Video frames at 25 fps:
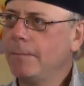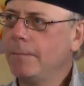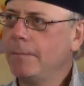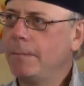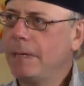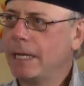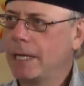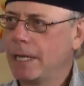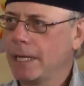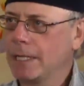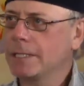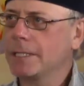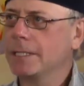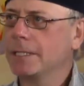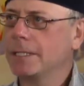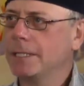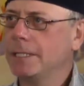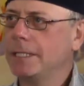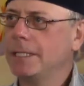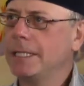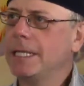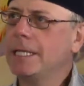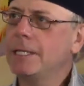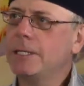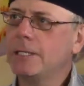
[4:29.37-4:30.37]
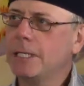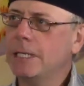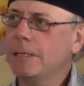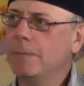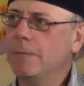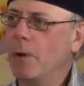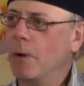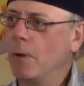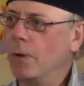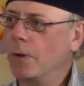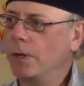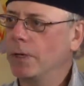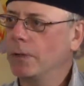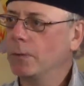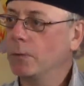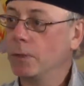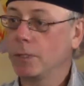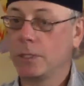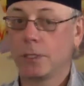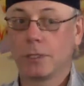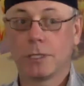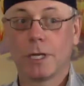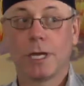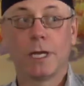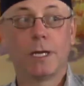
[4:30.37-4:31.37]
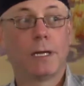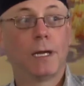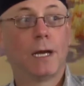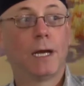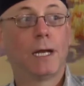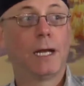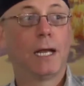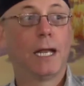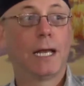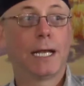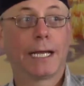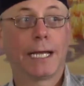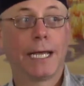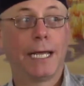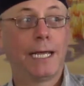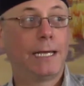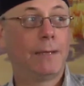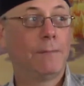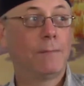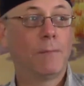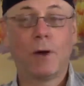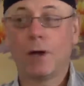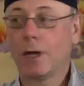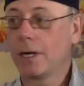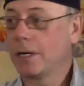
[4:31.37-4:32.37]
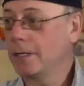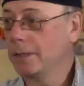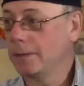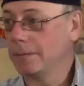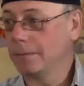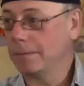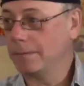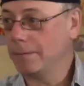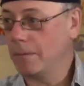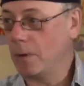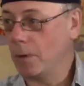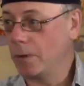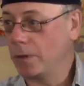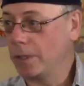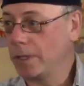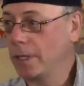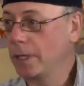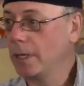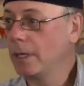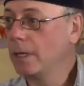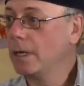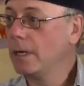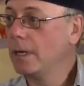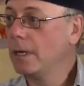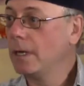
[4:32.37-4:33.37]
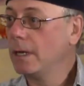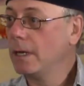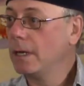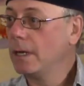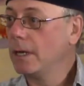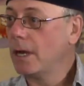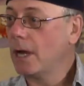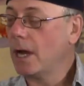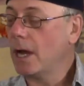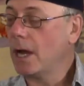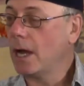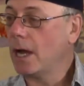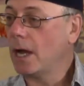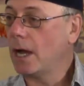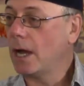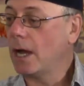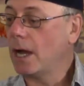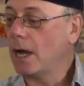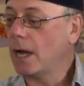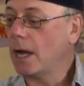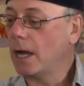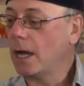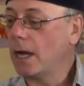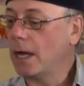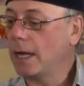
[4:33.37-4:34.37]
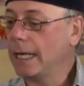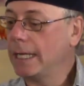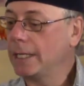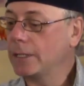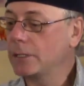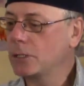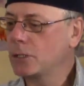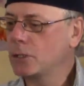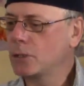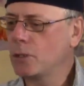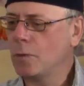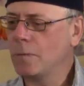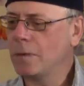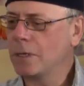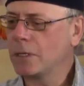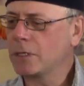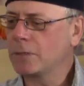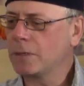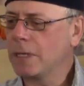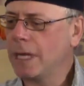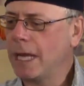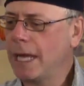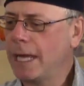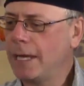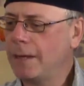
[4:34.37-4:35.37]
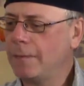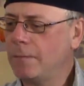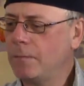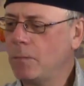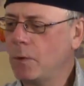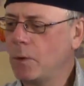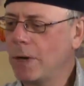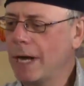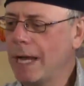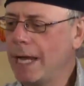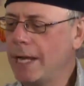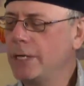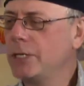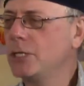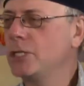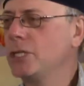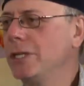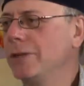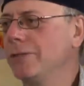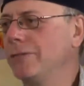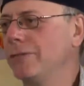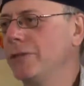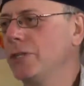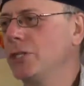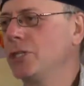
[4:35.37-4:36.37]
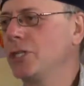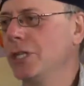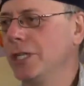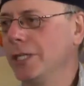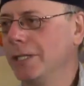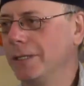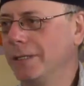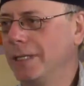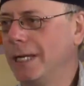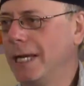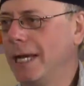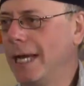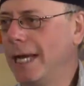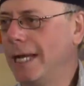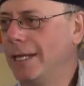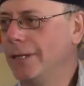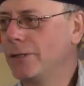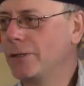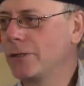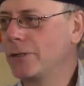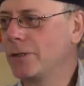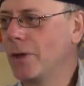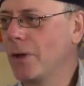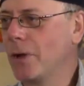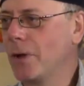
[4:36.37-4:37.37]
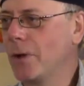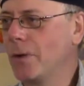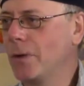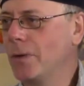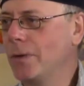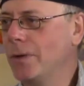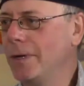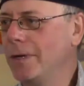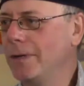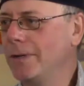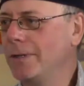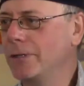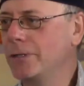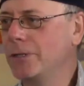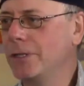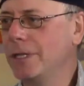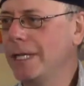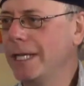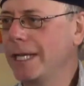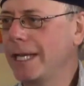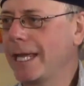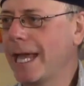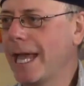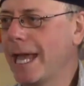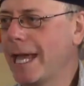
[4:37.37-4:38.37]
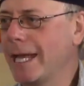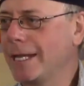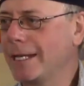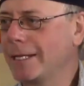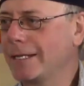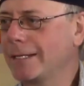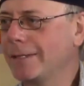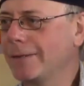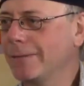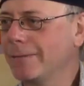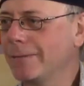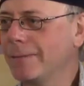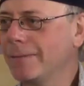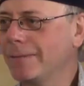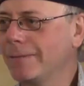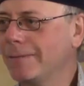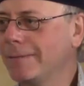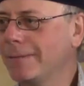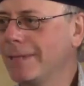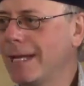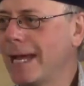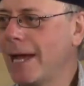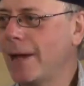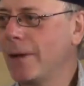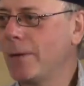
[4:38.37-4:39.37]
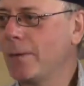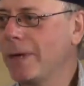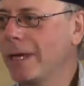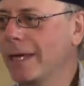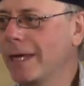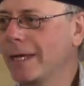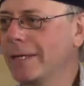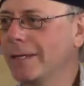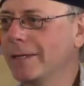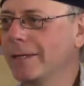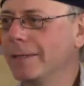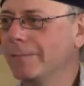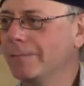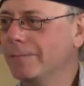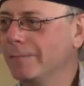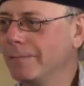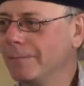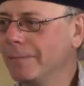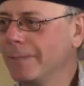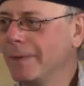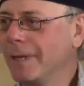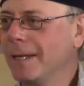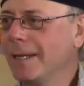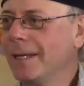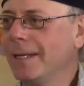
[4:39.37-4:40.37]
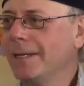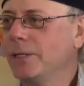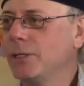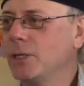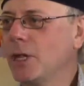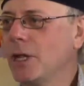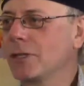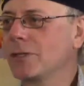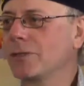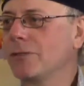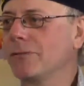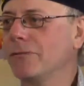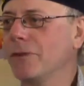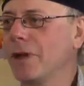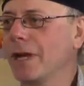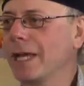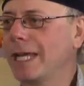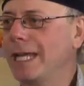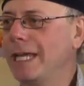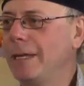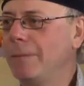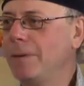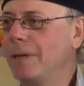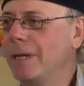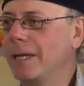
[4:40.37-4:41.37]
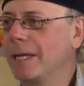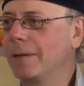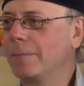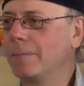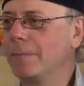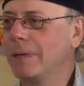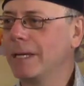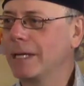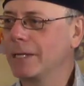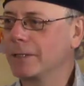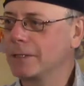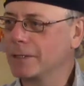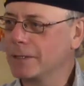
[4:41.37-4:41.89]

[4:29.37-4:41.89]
because it's a DC motor, which is unlike any modern motor, it's so much more energy efficient. And so the city can't, now we can justify keeping it because